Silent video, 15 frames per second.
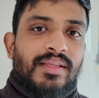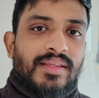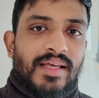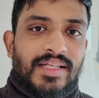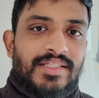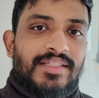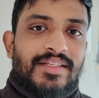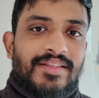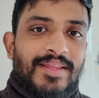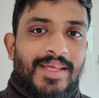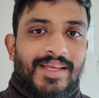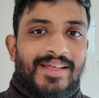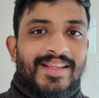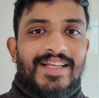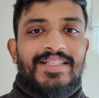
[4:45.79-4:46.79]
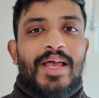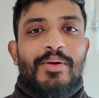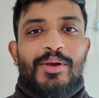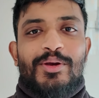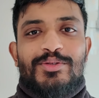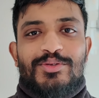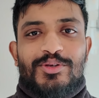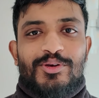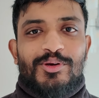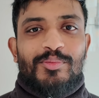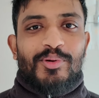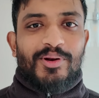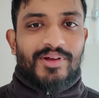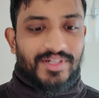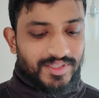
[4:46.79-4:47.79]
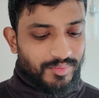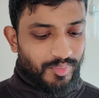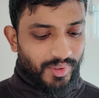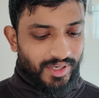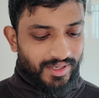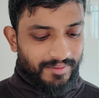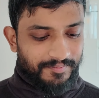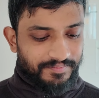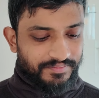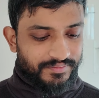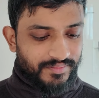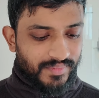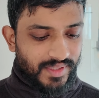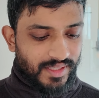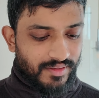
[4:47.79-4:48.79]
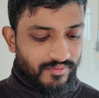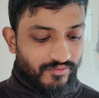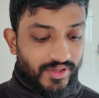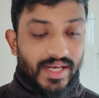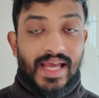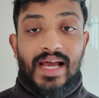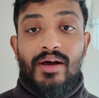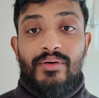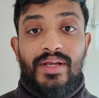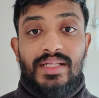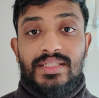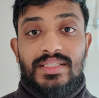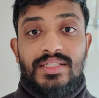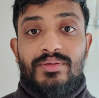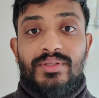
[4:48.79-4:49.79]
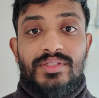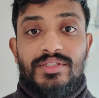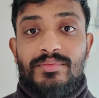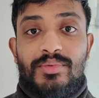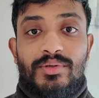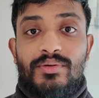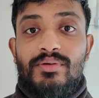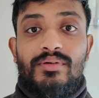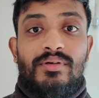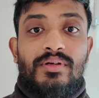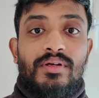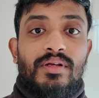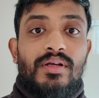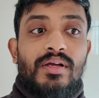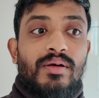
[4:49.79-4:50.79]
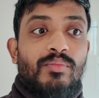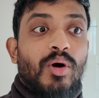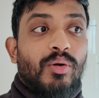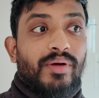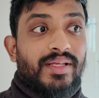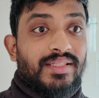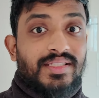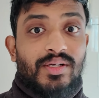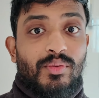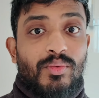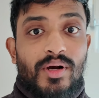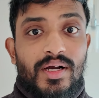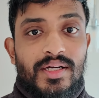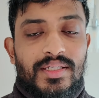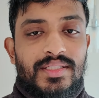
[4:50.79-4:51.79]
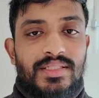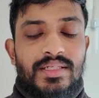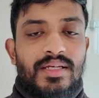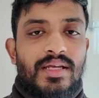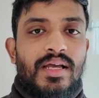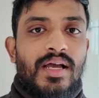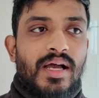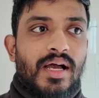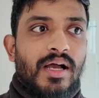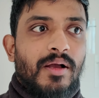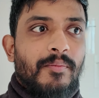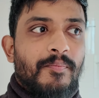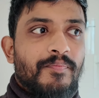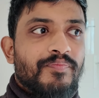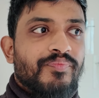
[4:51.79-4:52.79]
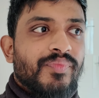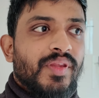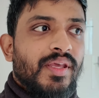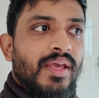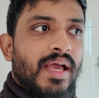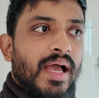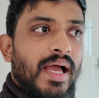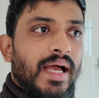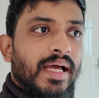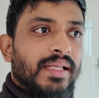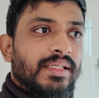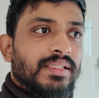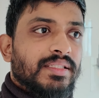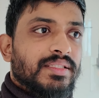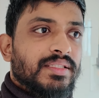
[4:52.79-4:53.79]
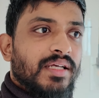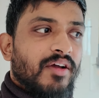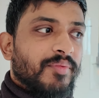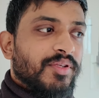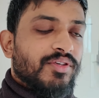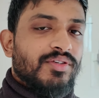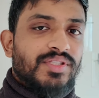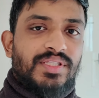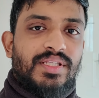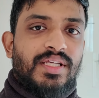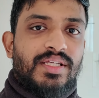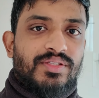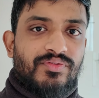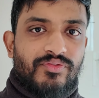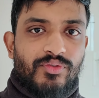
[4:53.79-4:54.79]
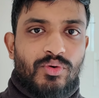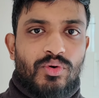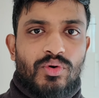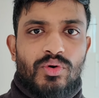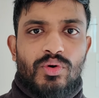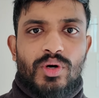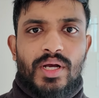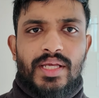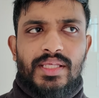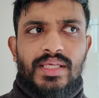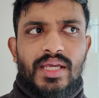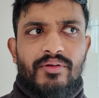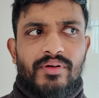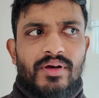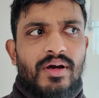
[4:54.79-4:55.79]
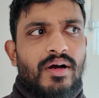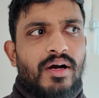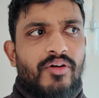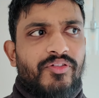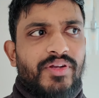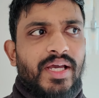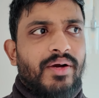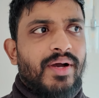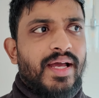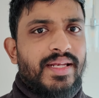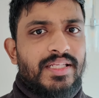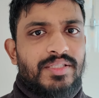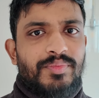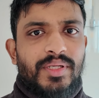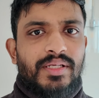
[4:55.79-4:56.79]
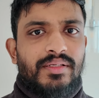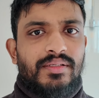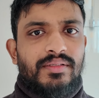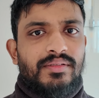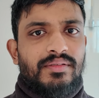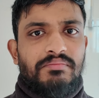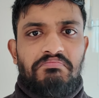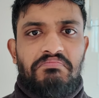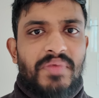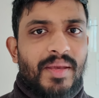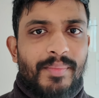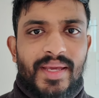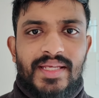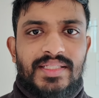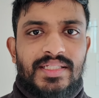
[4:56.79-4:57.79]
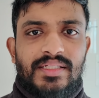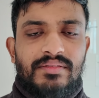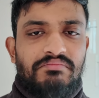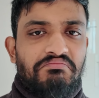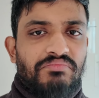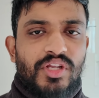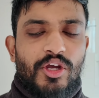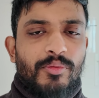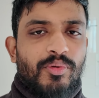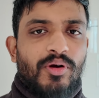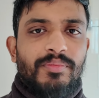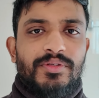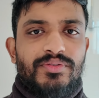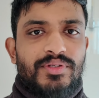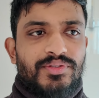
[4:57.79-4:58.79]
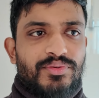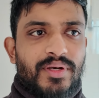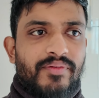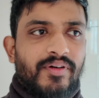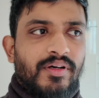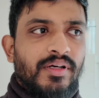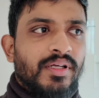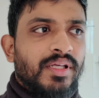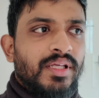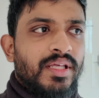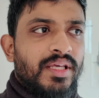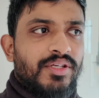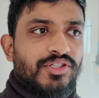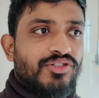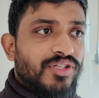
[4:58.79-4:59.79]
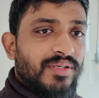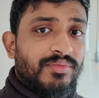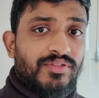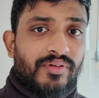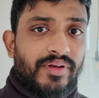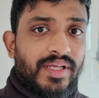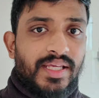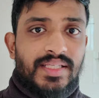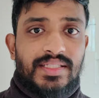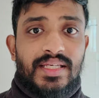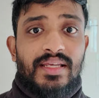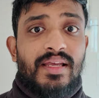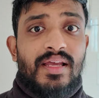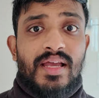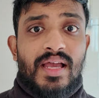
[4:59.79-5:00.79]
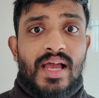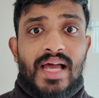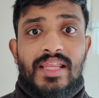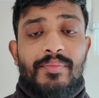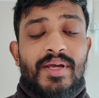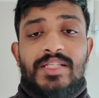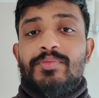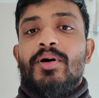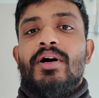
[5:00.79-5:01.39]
that's the thing. That's how it goes with Google products. But for now, it's still in support. Well, it still works. And I've been using this for 1.5 years now, and it's been amazing. No problems whatsoever. streams very easy. And the best